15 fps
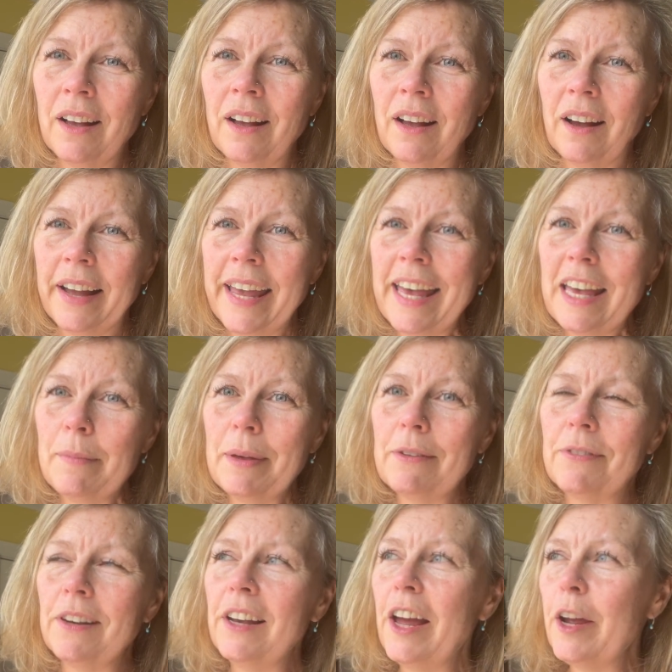I hit a bit
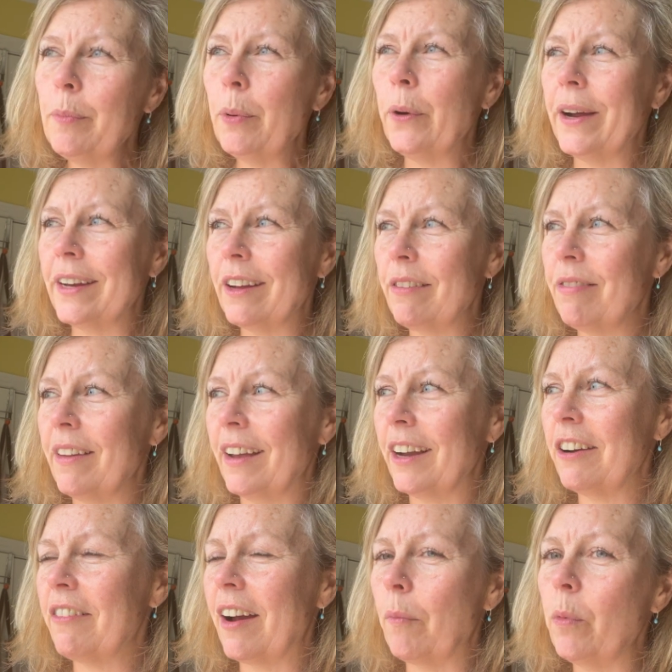of a low point, I
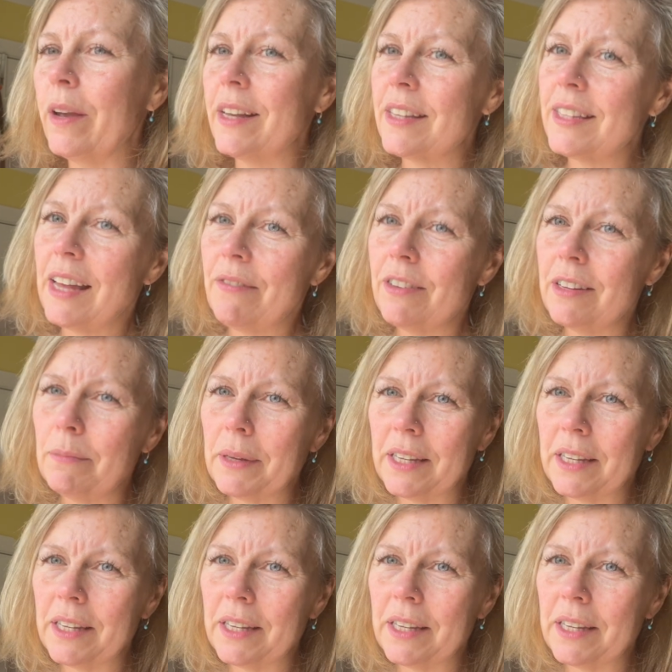think, around week 7,